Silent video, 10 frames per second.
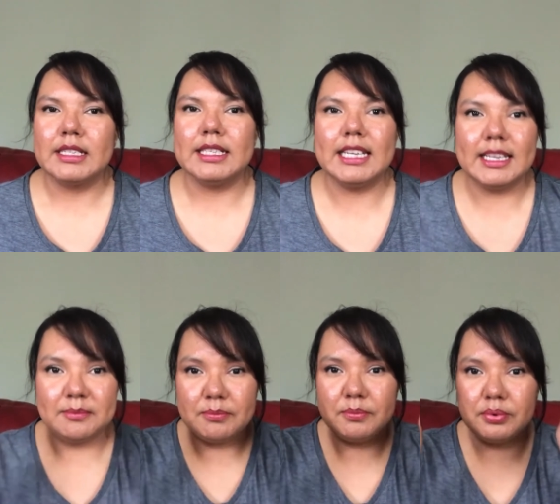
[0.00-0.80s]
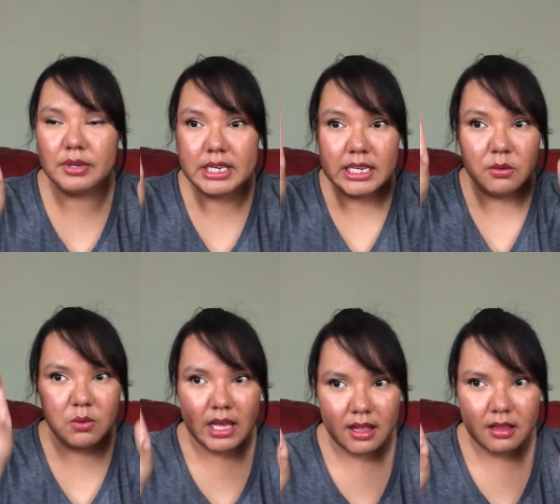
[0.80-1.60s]
see pretty
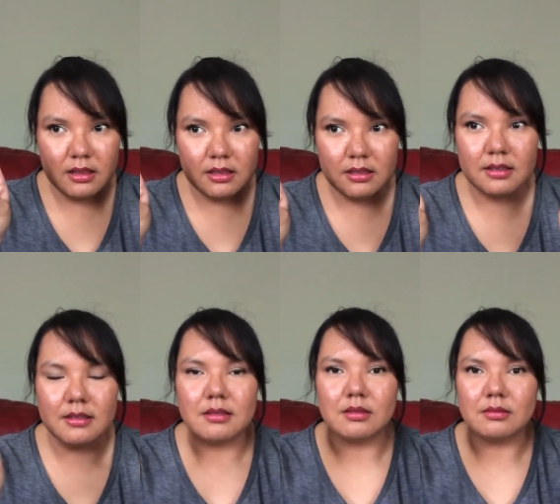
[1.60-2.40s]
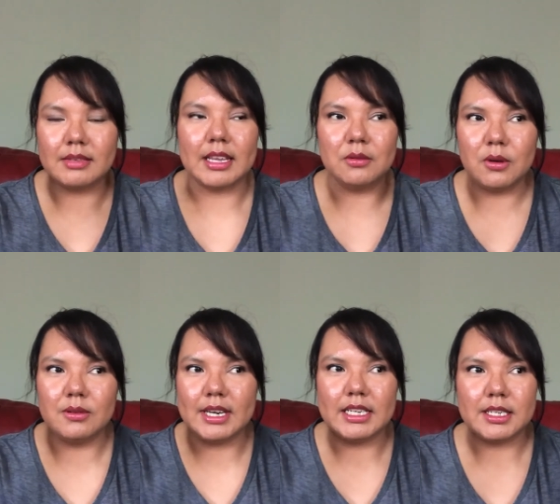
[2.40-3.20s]
well, like
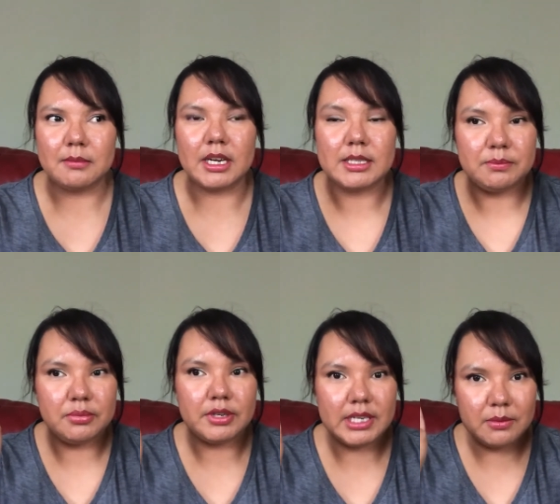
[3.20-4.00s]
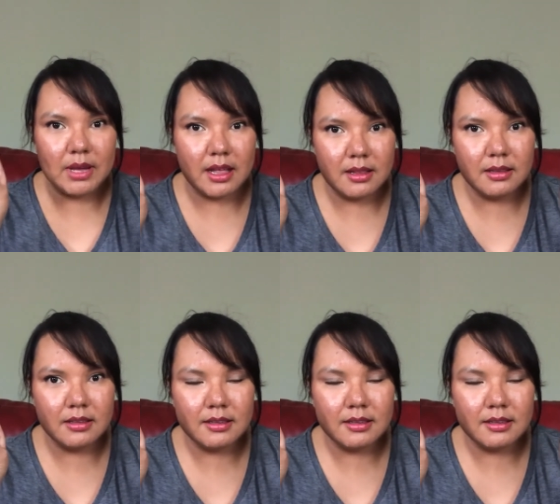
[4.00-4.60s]
quotation marks, pretty well,